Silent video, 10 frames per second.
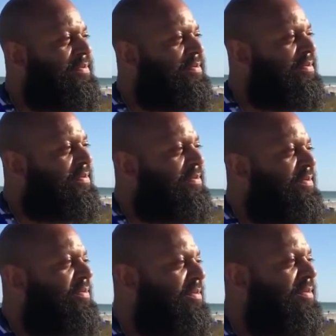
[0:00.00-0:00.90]
Hebrew,
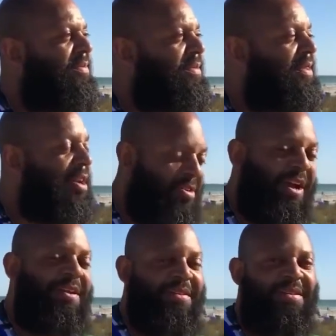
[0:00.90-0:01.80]
Hebrew, Israelite.
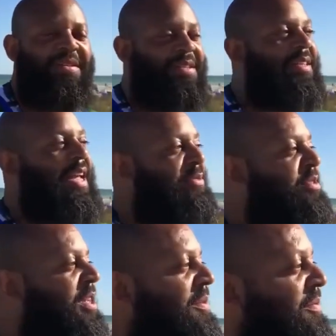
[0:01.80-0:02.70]
Okay. Hebrew.
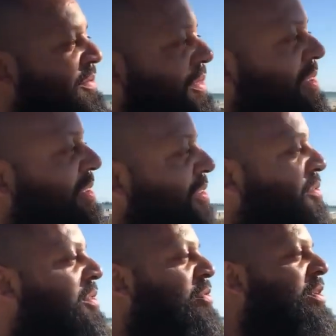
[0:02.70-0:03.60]
That's what's up.
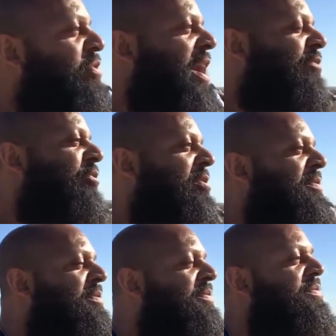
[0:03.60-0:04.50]
Where, where, where y'all
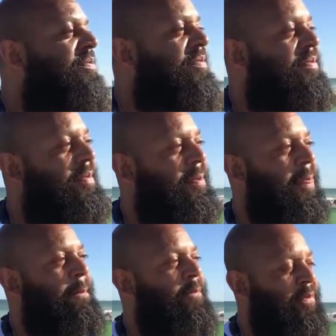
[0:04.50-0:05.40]
from? New York.
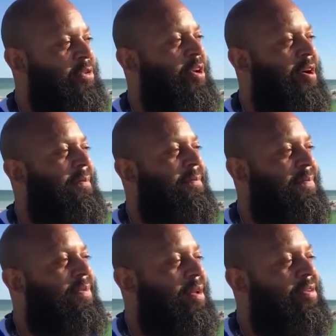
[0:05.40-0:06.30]
From New York?
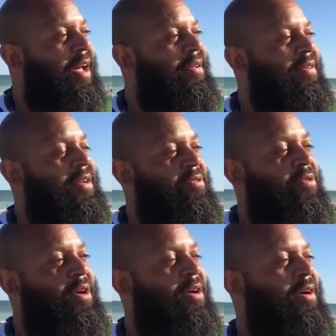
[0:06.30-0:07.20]
Yes, okay.
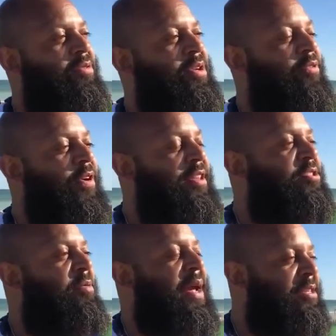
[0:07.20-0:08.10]
Sir. What, uh, where your
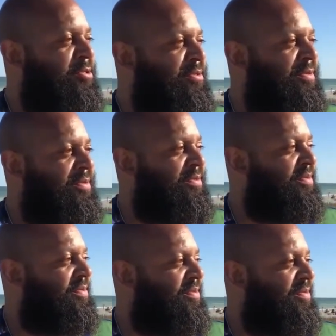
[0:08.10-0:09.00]
fathers go back to?
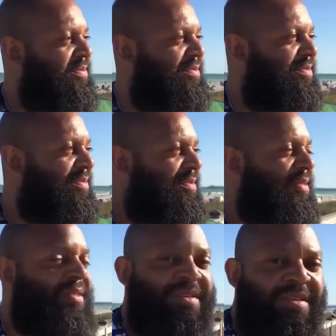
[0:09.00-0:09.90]
Hebrew. Iran.
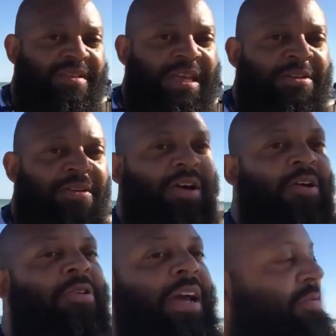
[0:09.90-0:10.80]
It,
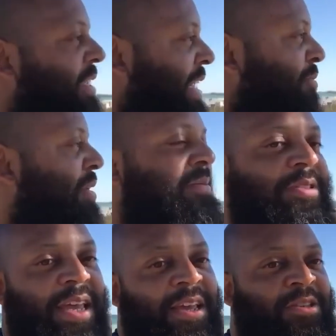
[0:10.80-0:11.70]
okay, see that's what
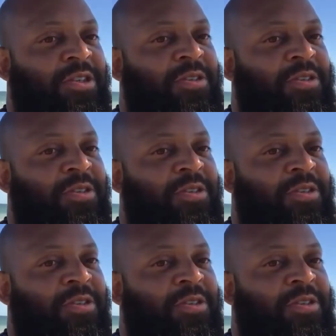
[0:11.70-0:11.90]
I'm saying.